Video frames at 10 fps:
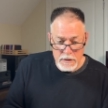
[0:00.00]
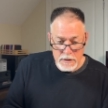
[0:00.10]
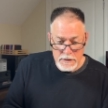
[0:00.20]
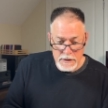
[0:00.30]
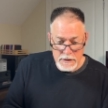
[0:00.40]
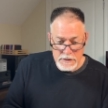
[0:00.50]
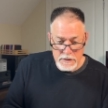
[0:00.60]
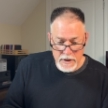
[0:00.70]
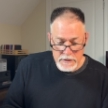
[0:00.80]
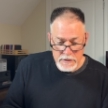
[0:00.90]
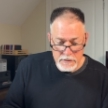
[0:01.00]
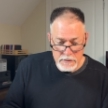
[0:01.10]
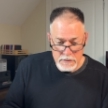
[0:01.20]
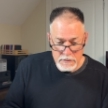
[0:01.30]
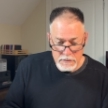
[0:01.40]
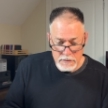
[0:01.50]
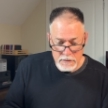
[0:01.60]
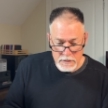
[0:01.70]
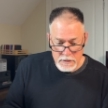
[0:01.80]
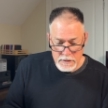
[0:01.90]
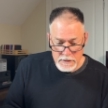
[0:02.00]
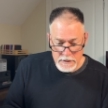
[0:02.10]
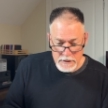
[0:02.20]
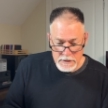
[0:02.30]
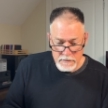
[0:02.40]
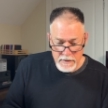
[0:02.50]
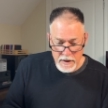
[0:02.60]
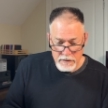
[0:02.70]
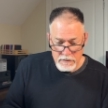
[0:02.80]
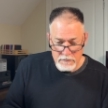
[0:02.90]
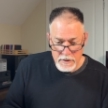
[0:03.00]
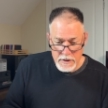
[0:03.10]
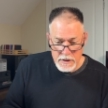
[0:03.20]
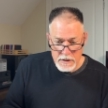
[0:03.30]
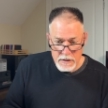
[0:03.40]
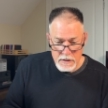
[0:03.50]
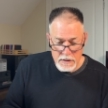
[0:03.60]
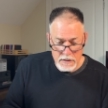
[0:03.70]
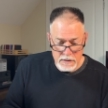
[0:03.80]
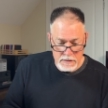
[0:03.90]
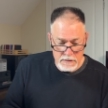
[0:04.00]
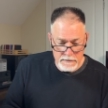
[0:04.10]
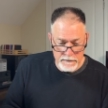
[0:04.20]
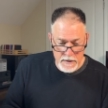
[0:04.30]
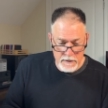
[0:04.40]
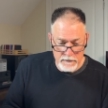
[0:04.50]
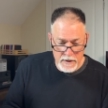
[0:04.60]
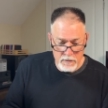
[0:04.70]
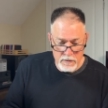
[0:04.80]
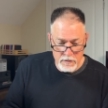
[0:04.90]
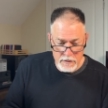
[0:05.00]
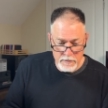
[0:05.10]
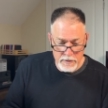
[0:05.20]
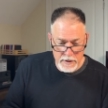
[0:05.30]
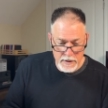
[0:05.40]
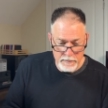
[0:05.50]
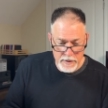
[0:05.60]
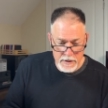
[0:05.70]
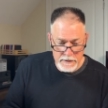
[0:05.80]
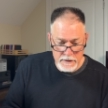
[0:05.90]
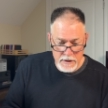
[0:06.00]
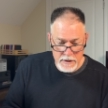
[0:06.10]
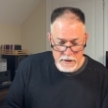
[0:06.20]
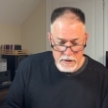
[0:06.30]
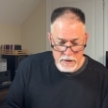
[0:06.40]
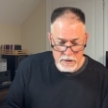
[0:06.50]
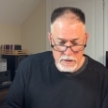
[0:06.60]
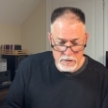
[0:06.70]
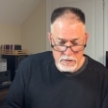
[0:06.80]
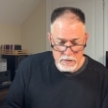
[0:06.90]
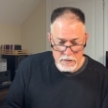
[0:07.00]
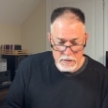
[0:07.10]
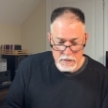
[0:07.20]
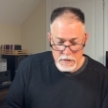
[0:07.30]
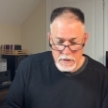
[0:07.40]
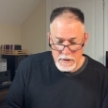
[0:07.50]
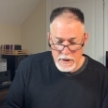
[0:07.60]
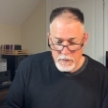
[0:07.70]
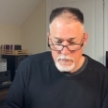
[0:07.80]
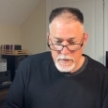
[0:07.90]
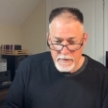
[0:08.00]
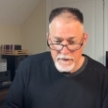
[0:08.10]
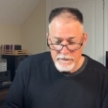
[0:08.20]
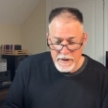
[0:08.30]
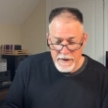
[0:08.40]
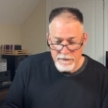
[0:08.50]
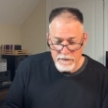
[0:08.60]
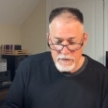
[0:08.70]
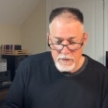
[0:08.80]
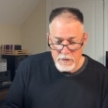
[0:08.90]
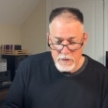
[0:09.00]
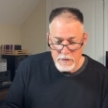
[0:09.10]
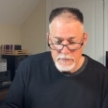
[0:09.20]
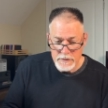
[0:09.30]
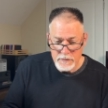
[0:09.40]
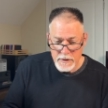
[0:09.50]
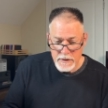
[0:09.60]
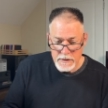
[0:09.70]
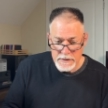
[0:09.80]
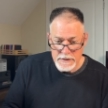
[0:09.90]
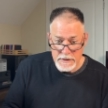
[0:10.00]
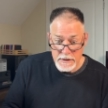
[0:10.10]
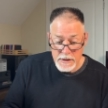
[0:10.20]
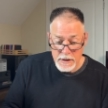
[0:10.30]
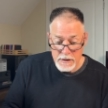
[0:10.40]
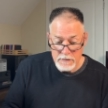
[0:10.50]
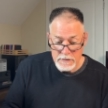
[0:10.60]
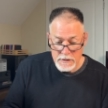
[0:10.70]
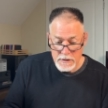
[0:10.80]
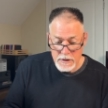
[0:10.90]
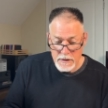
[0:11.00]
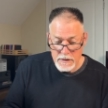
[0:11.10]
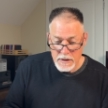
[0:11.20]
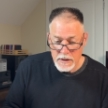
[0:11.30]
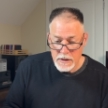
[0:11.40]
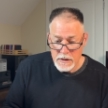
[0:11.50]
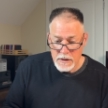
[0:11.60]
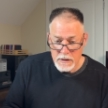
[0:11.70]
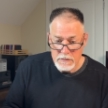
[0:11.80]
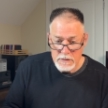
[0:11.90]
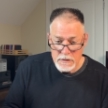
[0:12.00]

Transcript: to get to my 2, to get to my 3. If I were going to play a pentatonic here, that would be my flattened third between the D note and the E note.